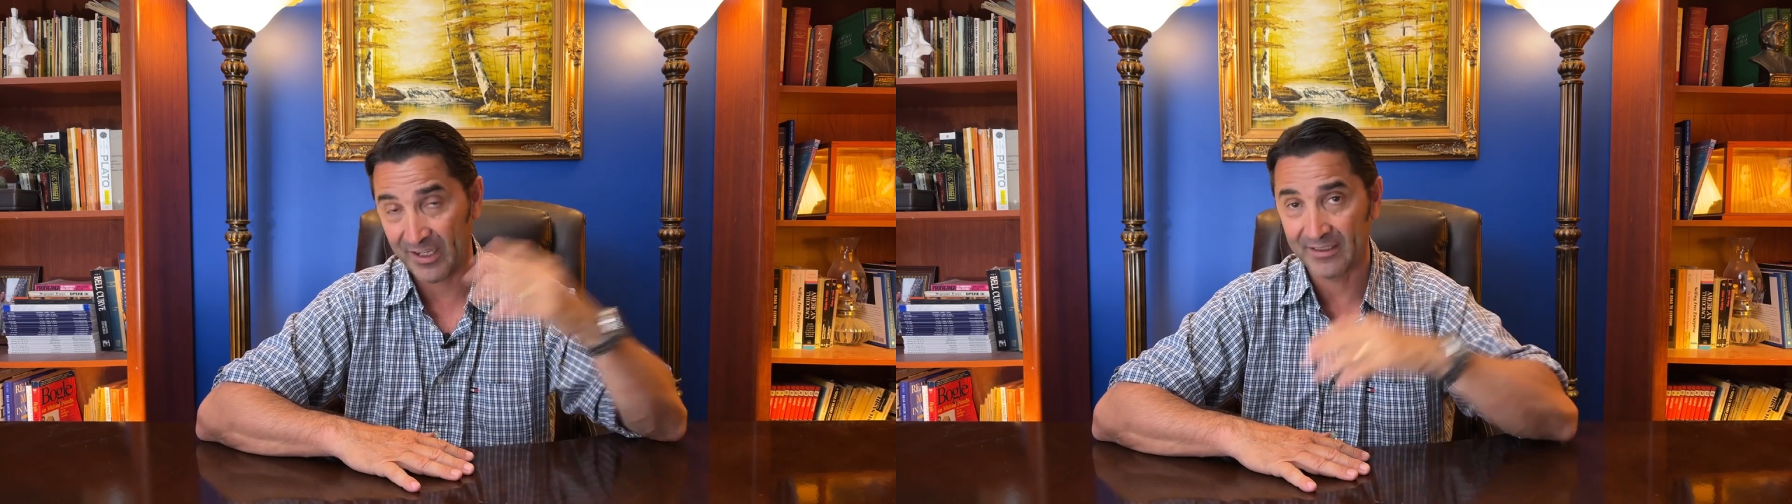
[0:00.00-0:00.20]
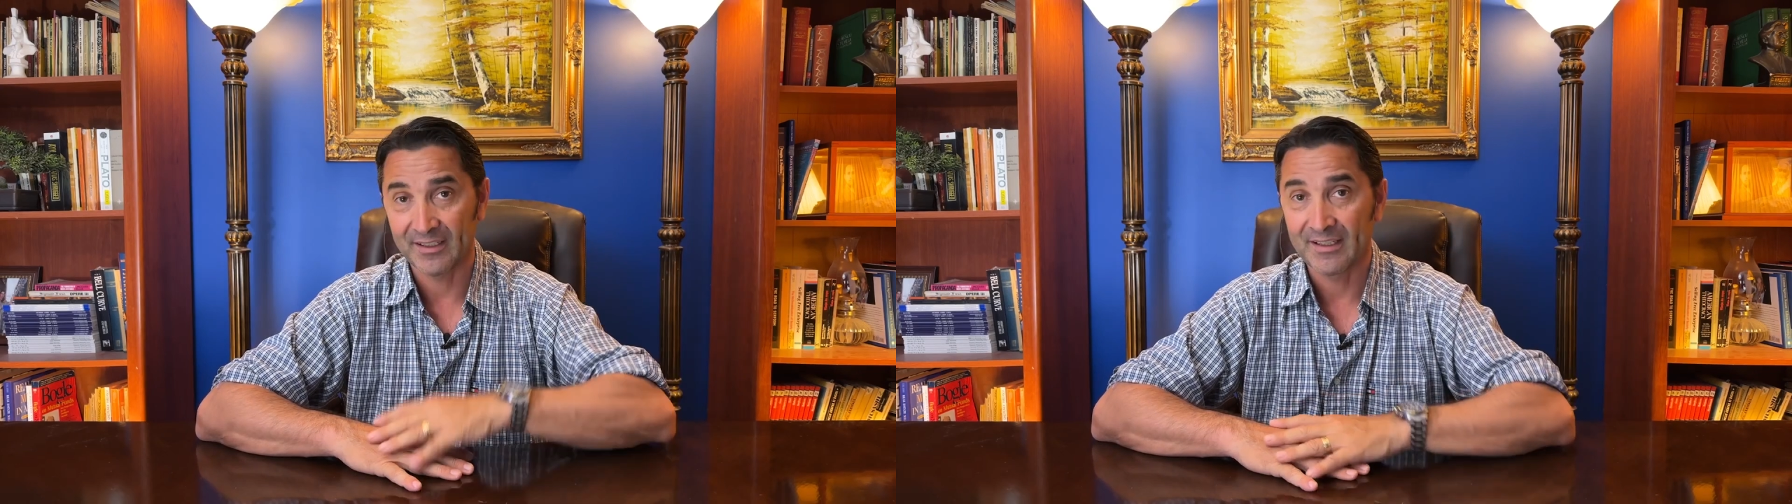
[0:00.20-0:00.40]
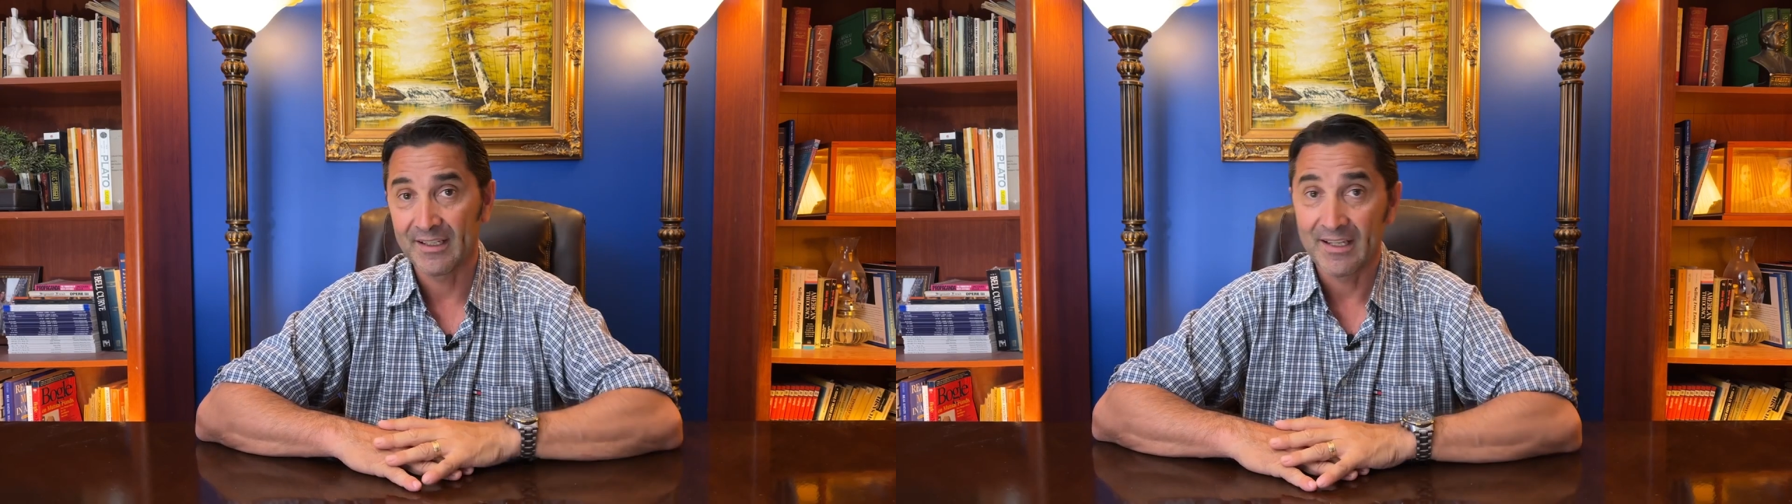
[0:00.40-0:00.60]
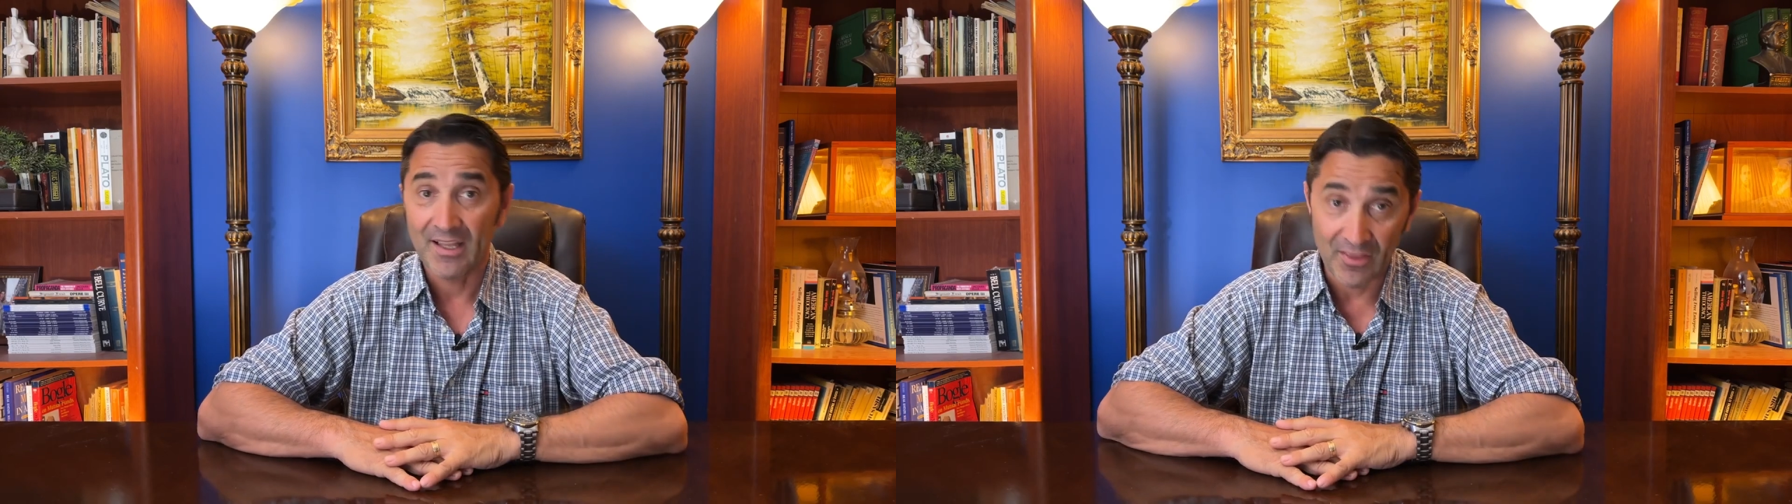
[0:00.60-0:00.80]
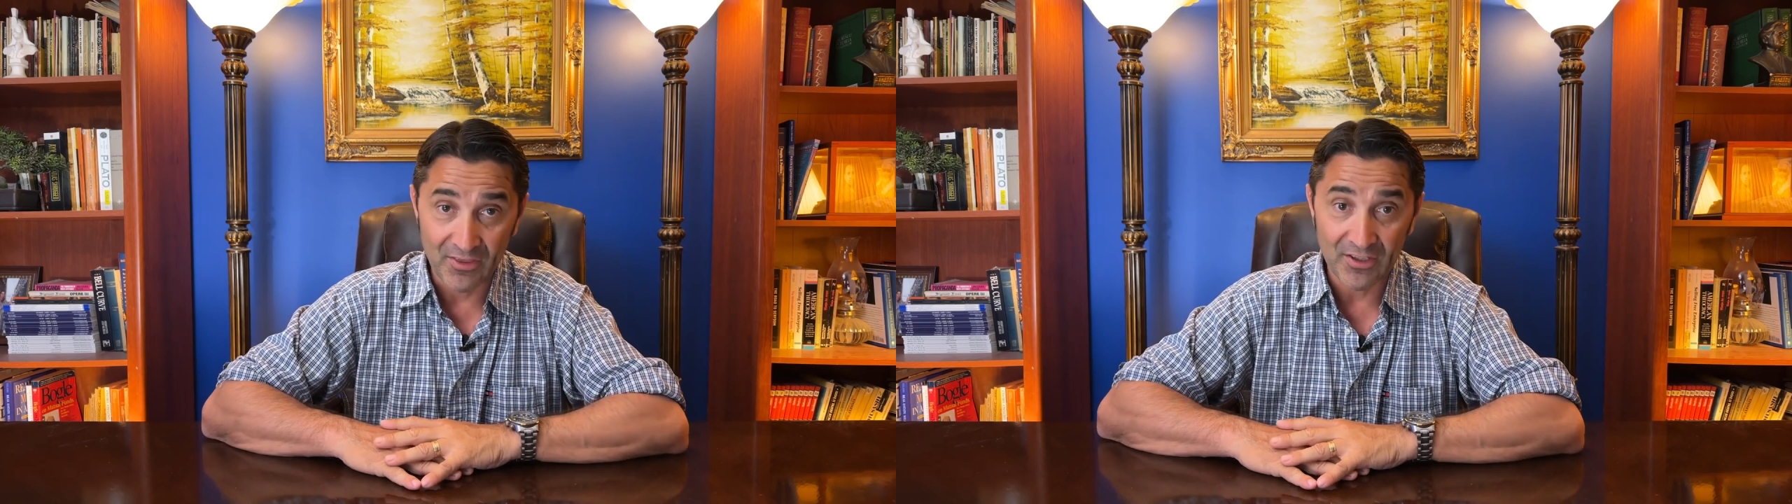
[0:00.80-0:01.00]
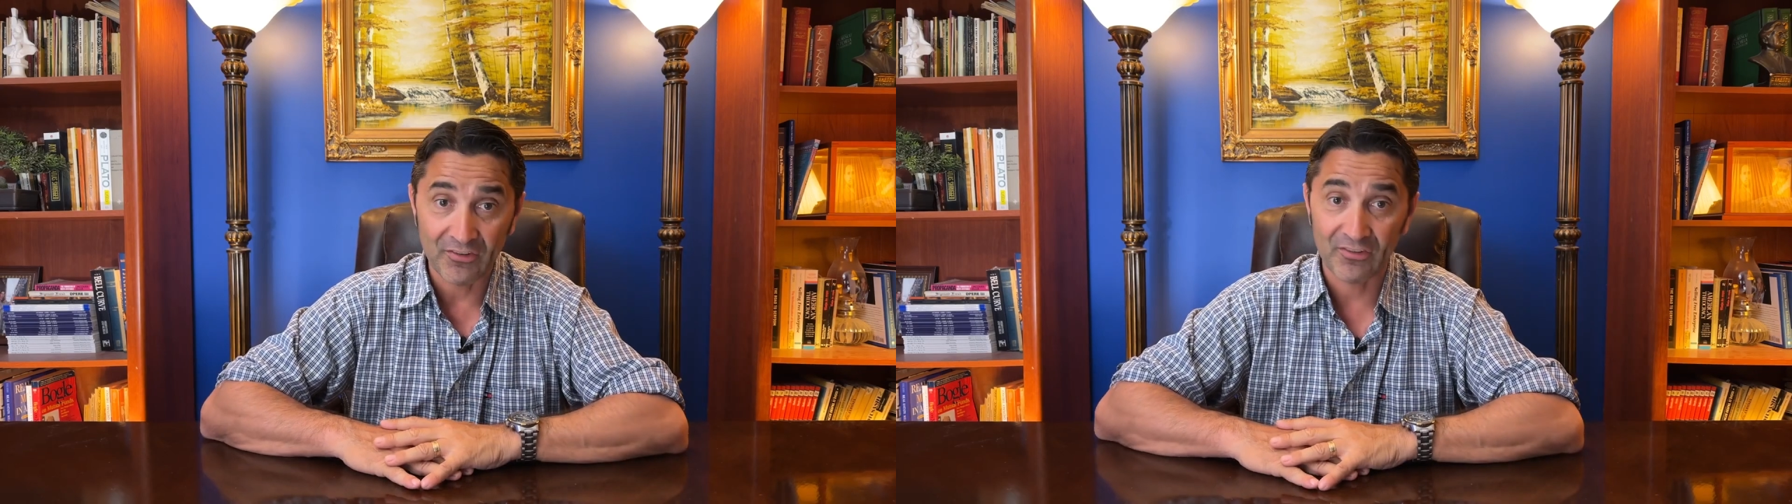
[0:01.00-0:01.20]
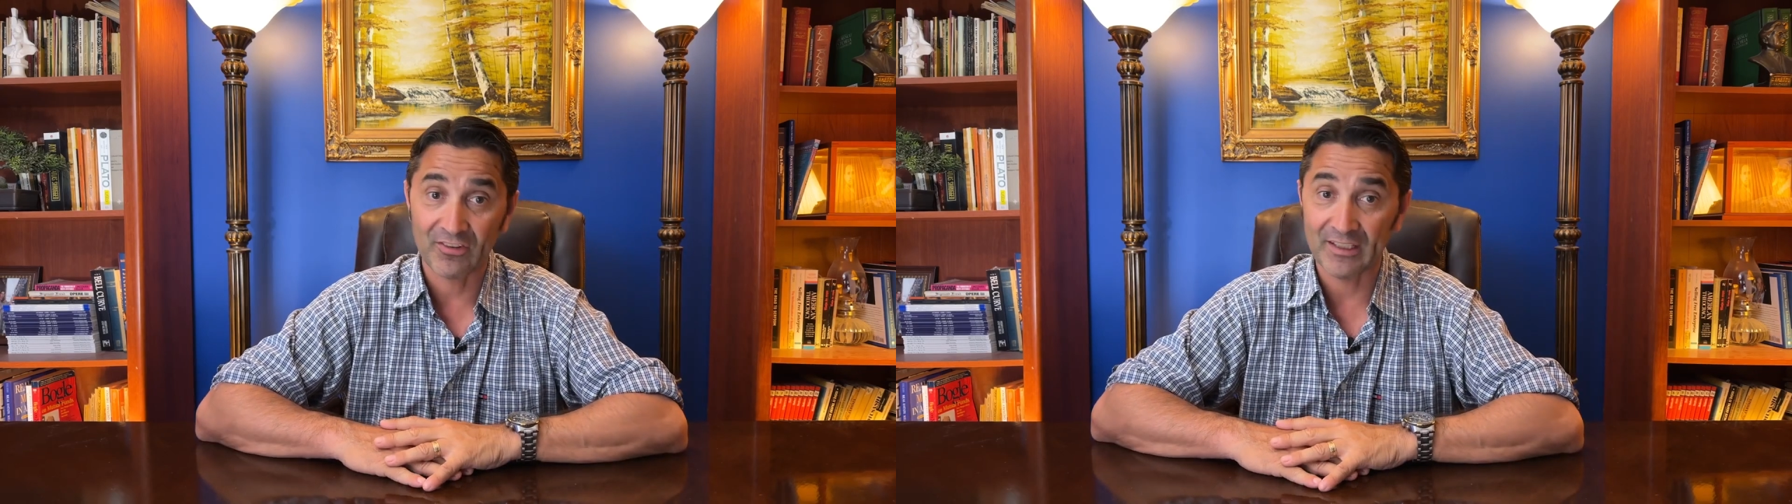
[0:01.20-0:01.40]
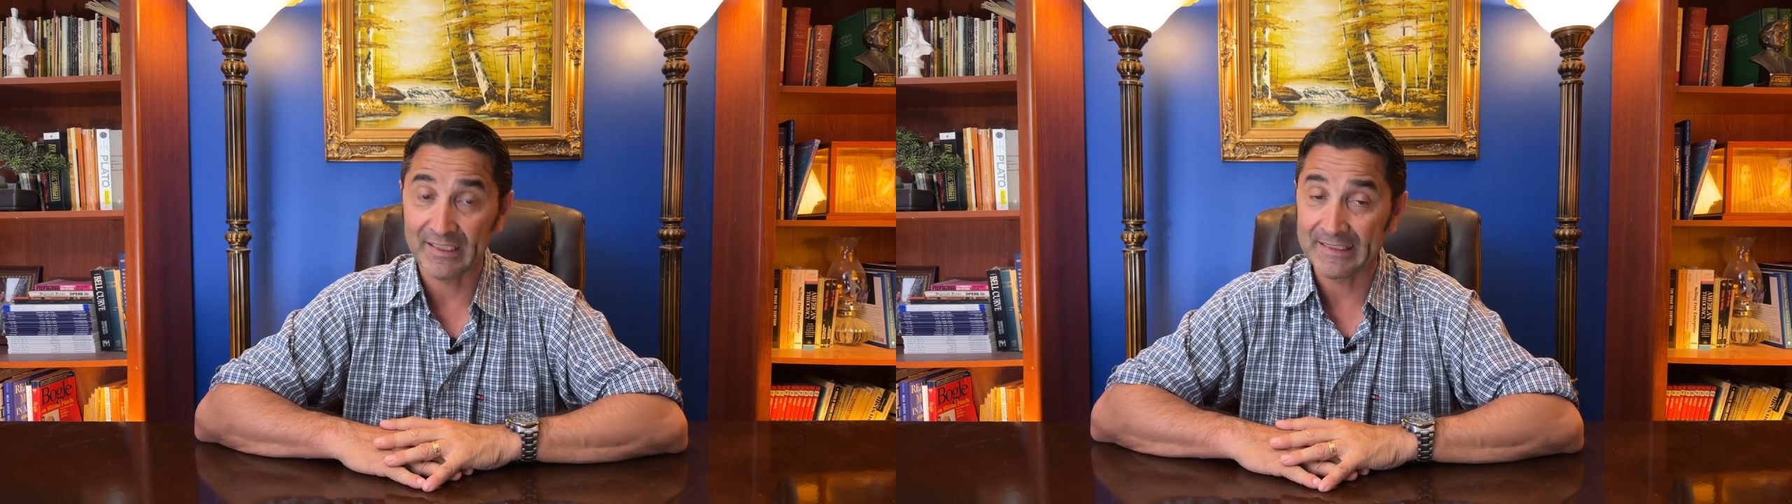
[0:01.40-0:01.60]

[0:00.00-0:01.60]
said. This